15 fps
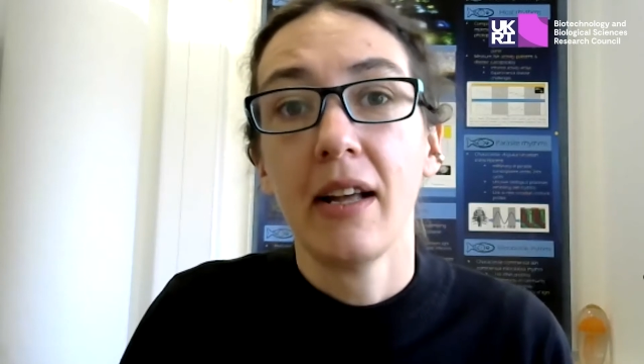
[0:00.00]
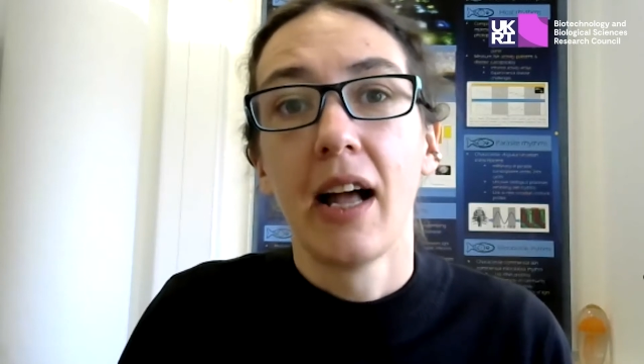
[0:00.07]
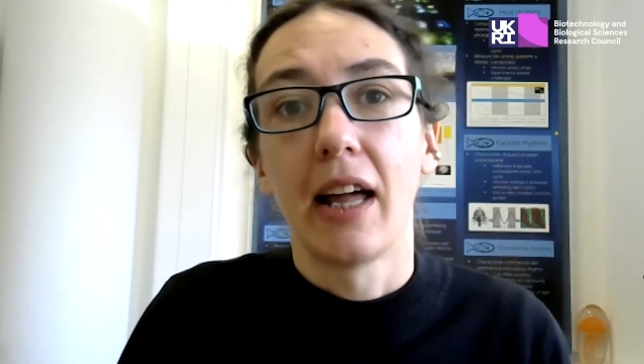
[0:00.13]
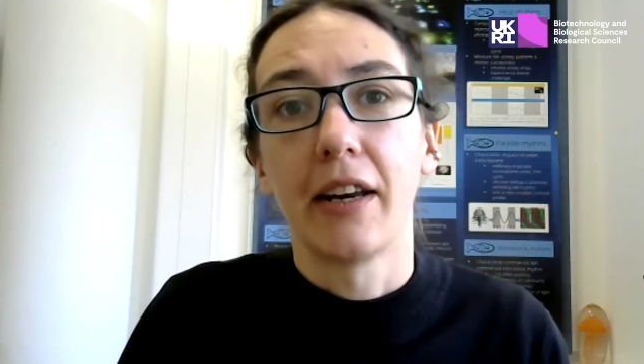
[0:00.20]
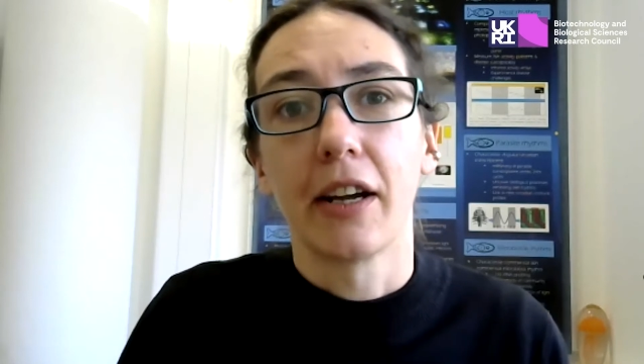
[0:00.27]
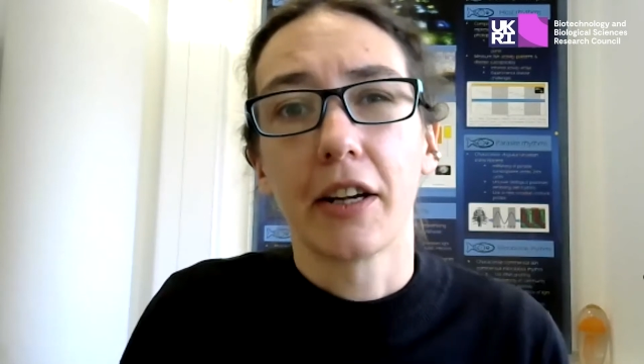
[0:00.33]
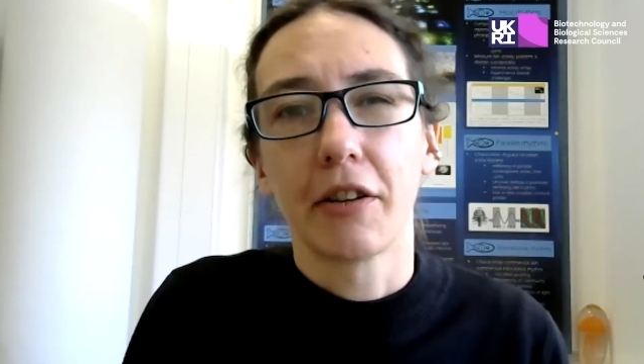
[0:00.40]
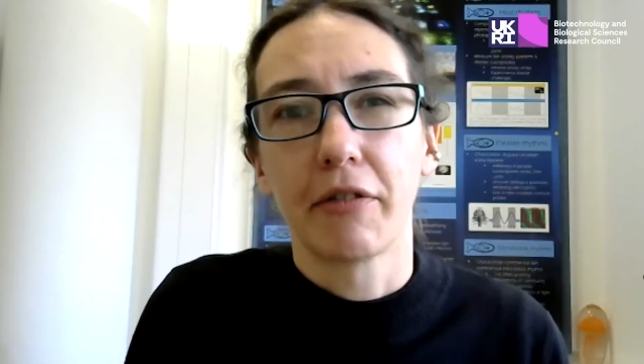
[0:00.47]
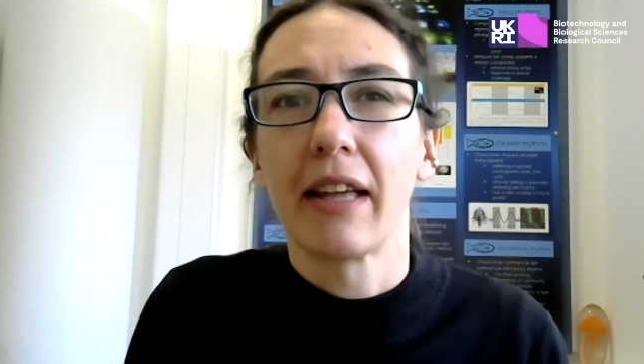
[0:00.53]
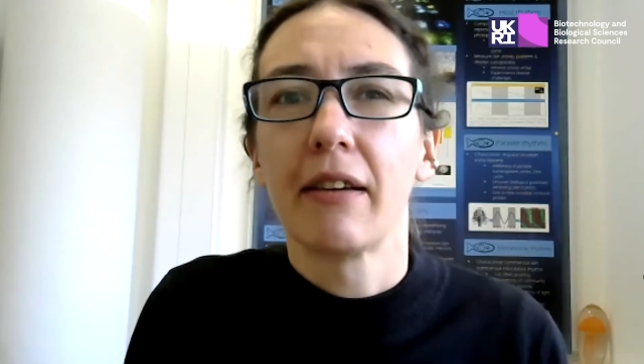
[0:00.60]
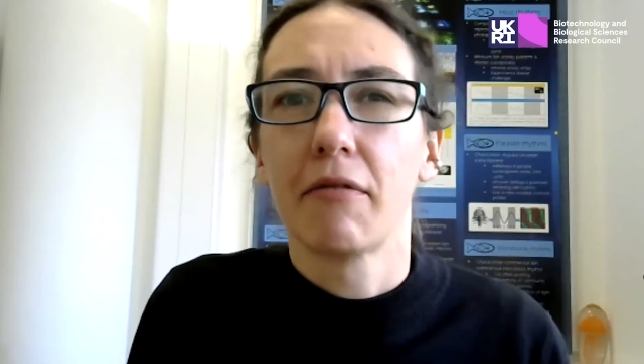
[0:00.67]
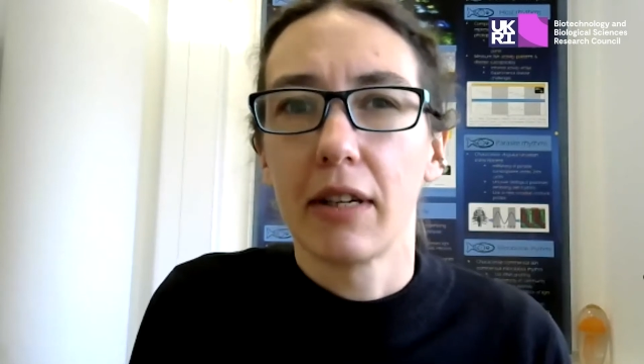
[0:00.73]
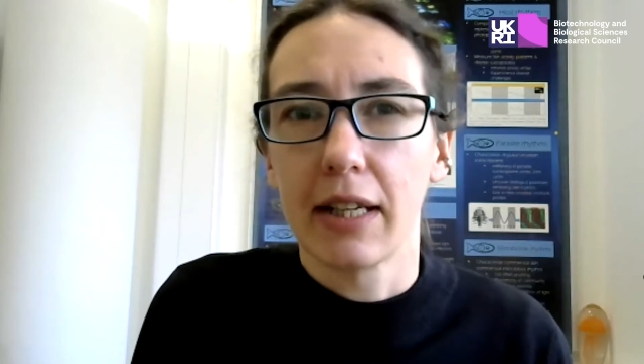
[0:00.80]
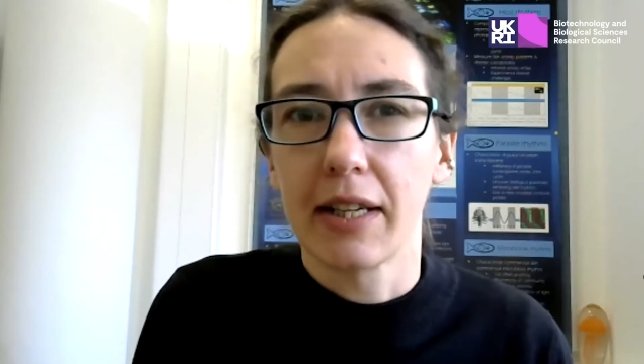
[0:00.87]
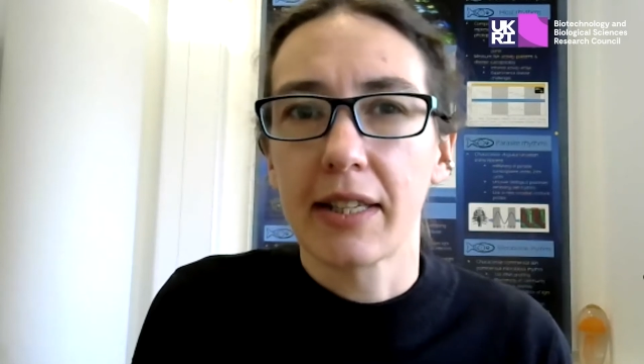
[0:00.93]
And I could
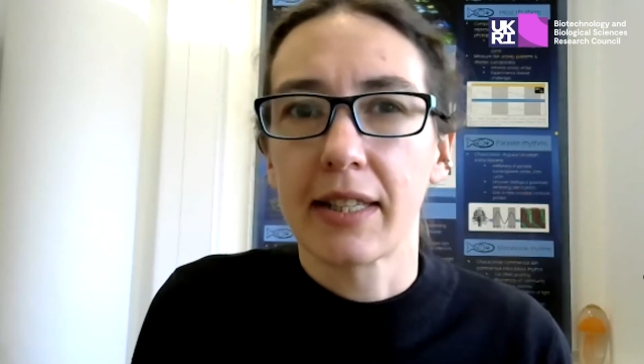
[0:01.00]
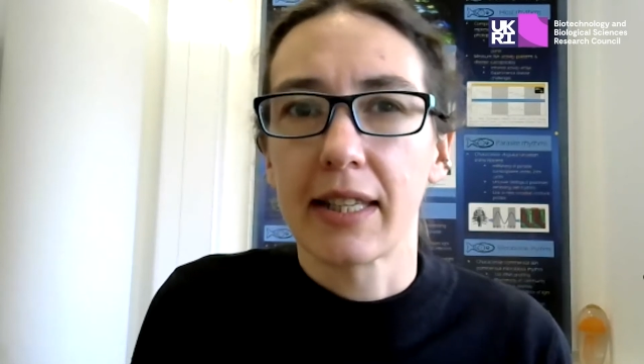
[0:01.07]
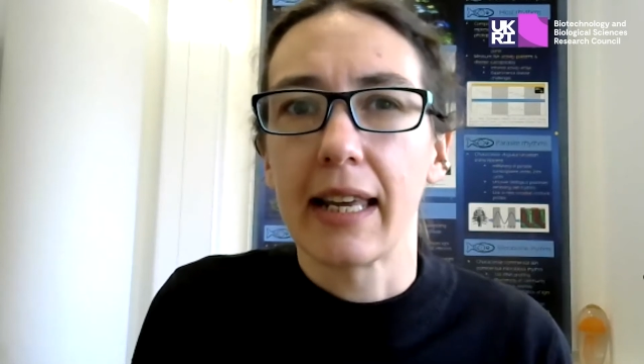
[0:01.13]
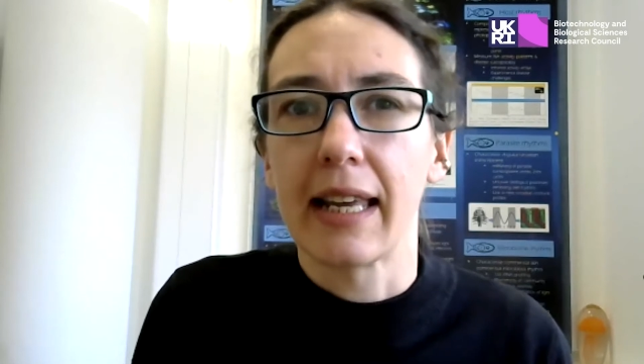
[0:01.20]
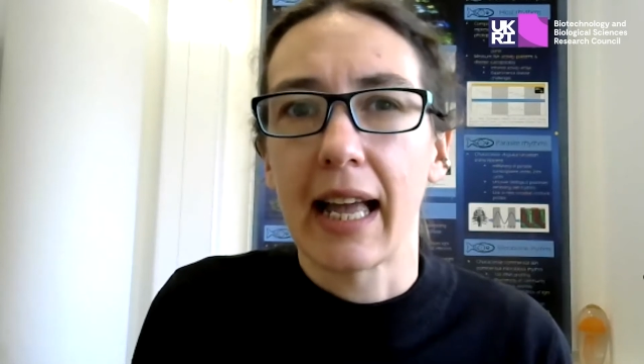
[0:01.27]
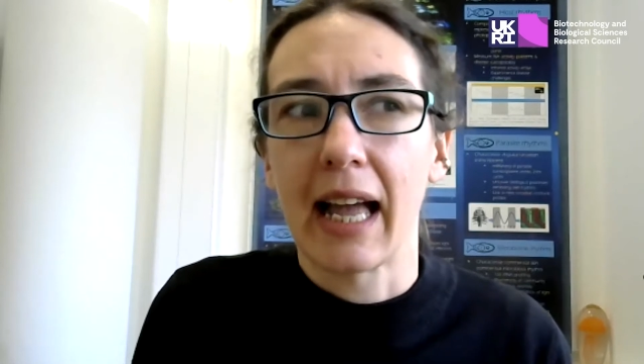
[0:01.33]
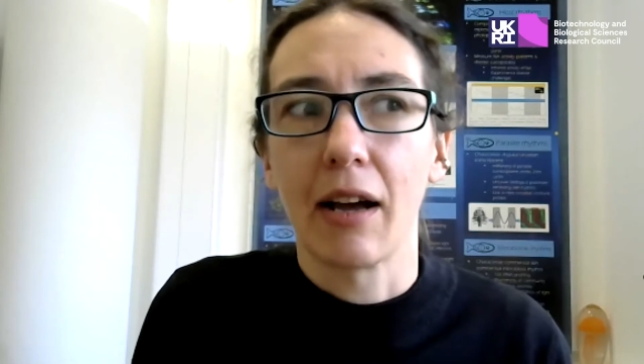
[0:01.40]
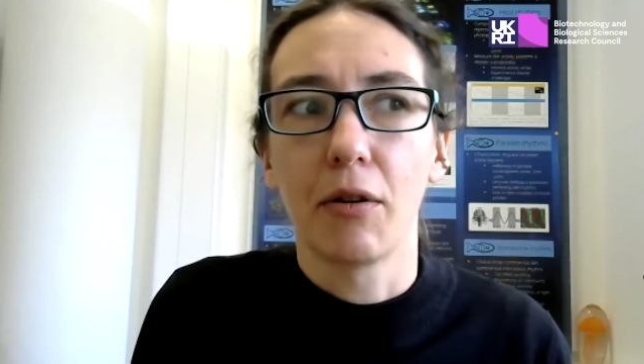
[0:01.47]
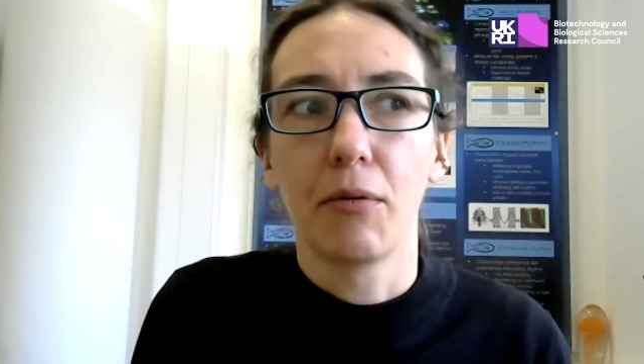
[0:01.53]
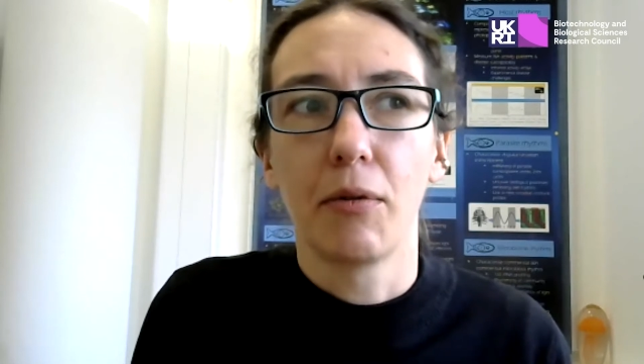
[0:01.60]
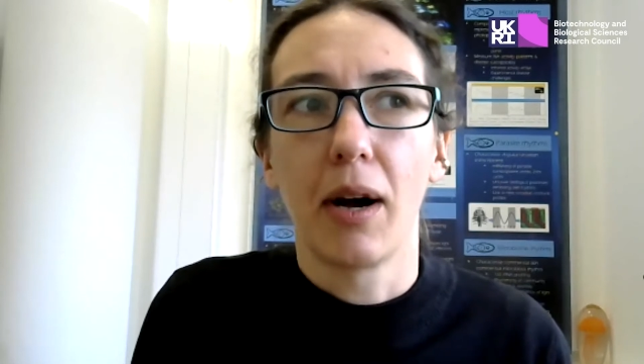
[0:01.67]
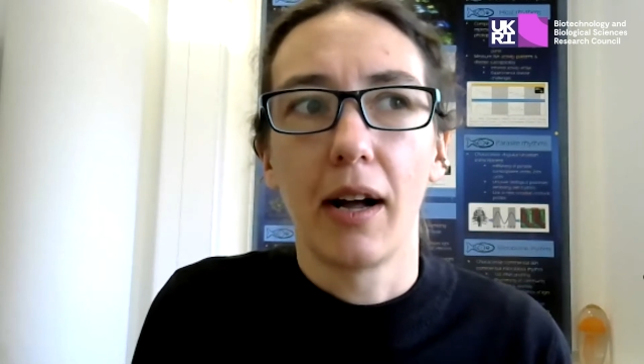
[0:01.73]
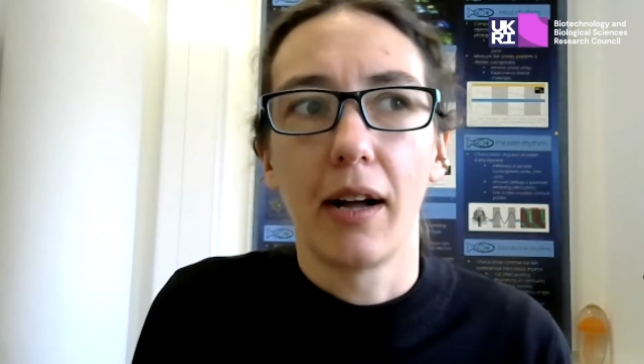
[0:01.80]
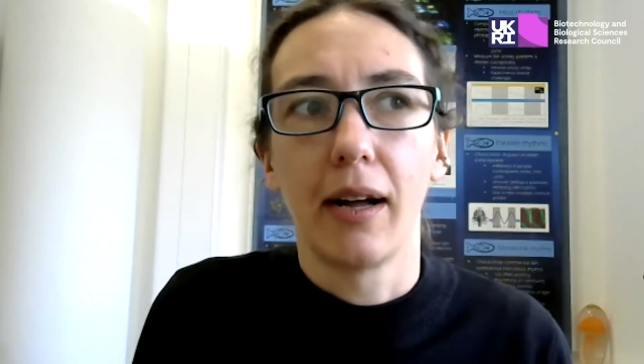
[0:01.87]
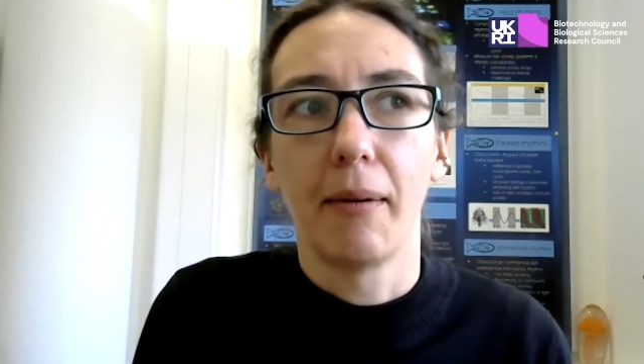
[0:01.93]
then really see how